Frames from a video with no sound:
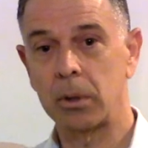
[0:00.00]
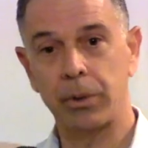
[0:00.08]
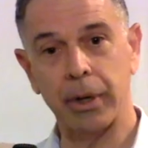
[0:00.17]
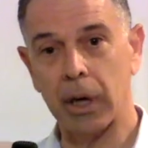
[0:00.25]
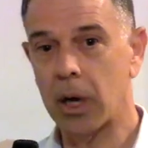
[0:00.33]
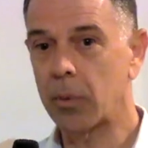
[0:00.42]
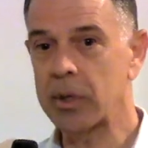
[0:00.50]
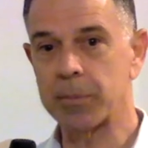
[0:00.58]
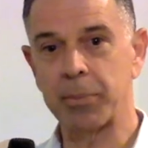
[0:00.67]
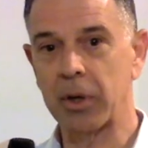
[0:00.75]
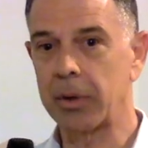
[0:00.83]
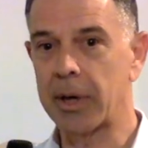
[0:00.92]
And you that's not
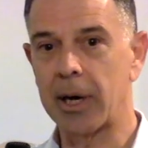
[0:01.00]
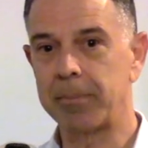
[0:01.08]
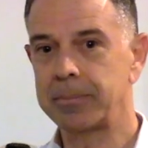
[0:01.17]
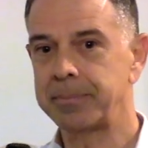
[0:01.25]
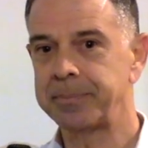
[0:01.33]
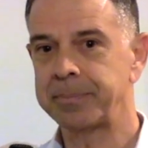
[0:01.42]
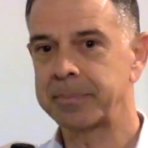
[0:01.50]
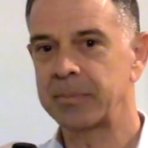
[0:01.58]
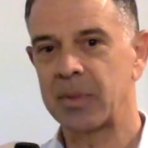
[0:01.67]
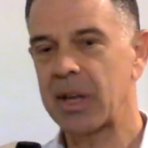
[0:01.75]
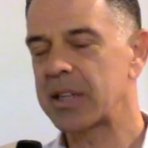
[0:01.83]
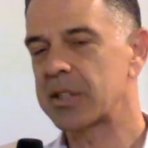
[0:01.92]
the microflood dose.
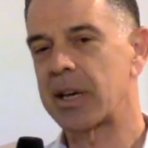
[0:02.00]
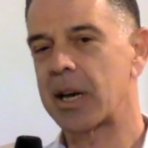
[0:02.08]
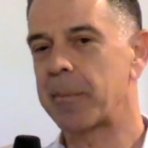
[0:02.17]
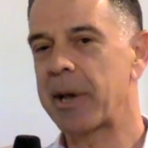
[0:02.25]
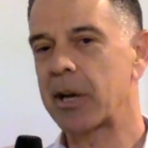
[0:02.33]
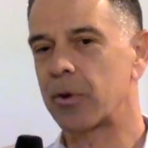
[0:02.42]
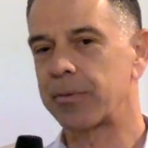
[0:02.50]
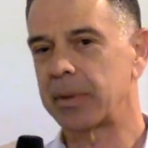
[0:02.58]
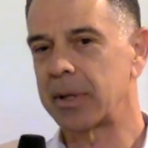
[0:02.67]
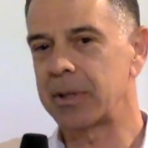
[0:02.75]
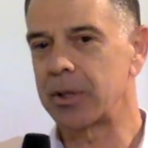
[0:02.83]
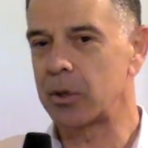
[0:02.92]
That's not a
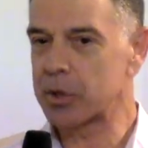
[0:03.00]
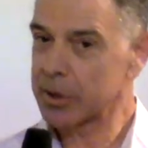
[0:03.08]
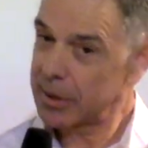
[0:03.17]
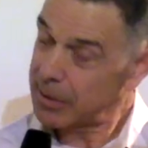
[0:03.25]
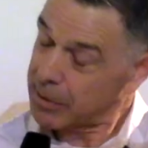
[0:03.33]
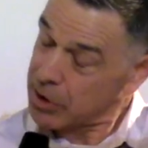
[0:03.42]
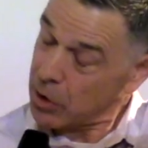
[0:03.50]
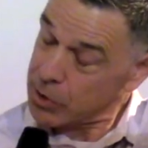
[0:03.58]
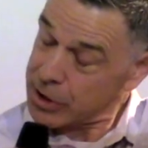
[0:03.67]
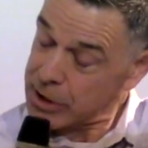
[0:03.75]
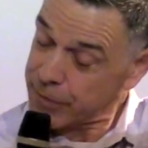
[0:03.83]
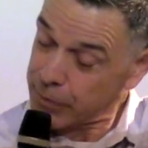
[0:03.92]
microflood dose. The
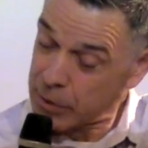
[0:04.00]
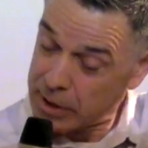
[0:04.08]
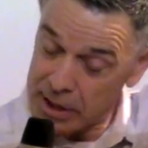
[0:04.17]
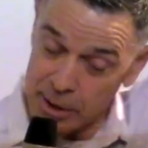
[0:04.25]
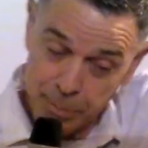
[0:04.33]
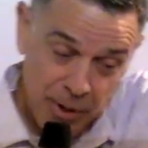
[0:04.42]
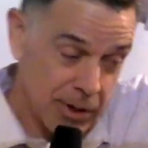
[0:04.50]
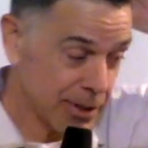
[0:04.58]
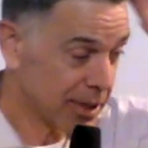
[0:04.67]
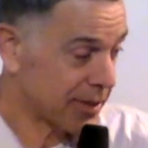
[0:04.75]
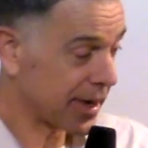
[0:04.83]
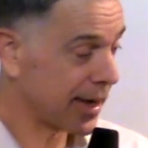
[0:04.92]
doses for the
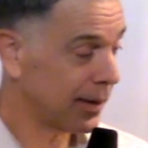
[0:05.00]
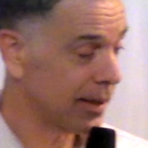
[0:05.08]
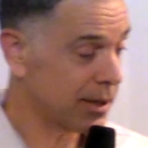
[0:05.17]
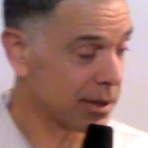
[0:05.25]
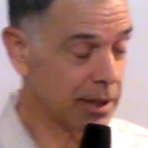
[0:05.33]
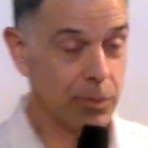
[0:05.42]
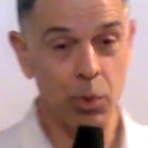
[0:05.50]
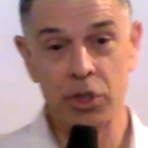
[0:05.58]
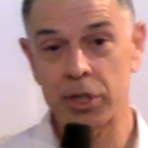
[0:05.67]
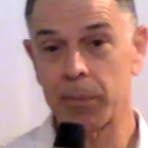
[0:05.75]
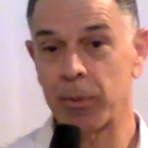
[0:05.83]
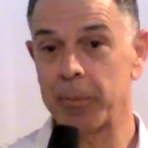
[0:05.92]
experiences that I listed were
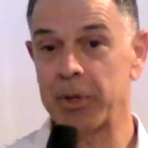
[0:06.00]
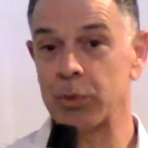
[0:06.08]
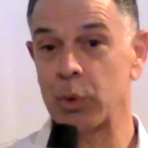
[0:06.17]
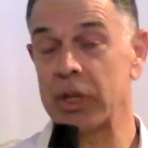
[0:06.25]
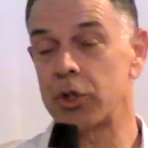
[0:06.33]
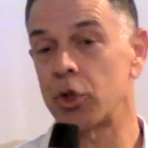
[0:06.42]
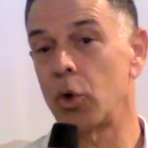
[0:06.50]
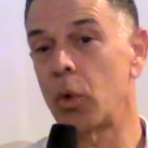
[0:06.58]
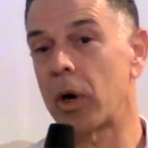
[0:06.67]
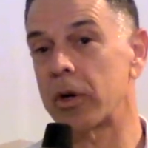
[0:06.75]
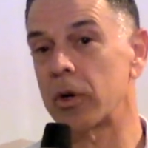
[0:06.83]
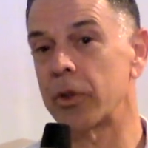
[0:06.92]
somewhere between
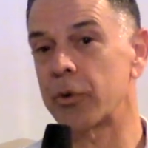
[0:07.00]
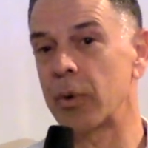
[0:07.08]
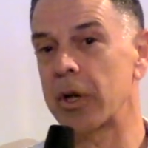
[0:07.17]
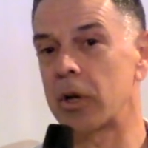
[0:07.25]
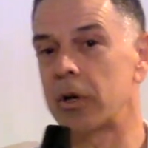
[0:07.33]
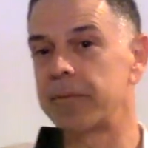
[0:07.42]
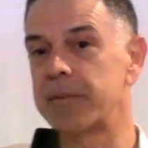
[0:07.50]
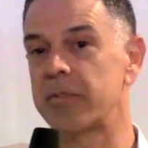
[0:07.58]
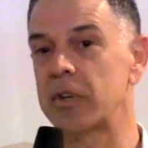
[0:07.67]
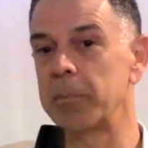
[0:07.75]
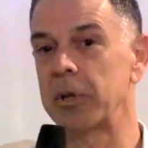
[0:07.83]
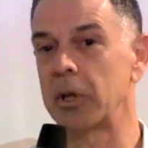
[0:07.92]
200 and
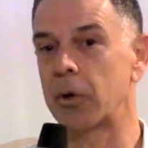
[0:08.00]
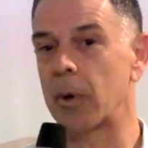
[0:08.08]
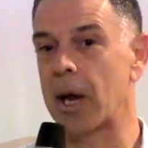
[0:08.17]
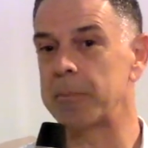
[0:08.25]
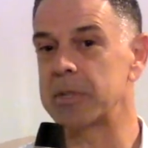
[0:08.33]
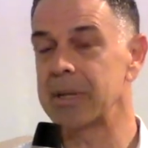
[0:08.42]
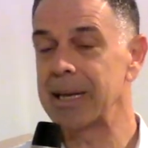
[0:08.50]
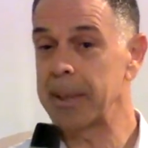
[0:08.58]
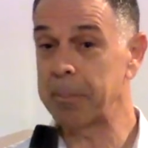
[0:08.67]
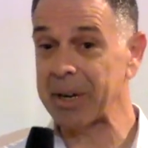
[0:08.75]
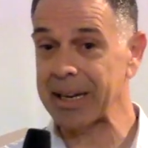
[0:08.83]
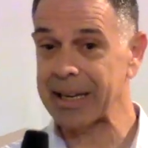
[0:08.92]
350 milligrams.
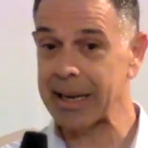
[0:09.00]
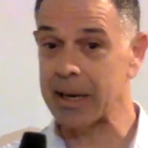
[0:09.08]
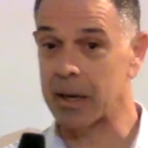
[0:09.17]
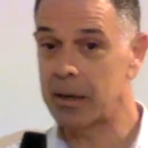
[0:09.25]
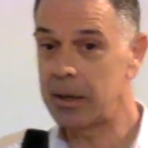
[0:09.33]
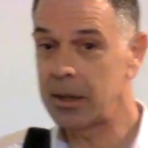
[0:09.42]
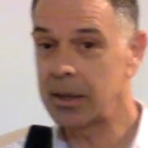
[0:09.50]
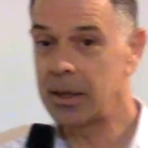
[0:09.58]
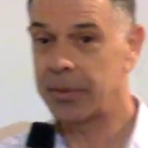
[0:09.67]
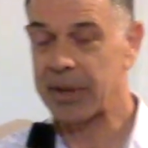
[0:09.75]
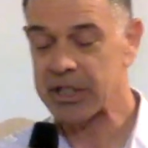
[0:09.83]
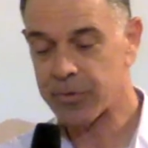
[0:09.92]
But again,
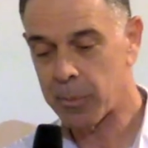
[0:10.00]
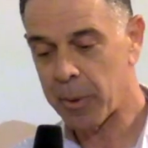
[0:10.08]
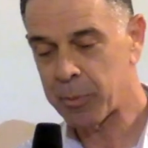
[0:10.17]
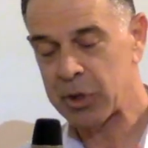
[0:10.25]
that's from a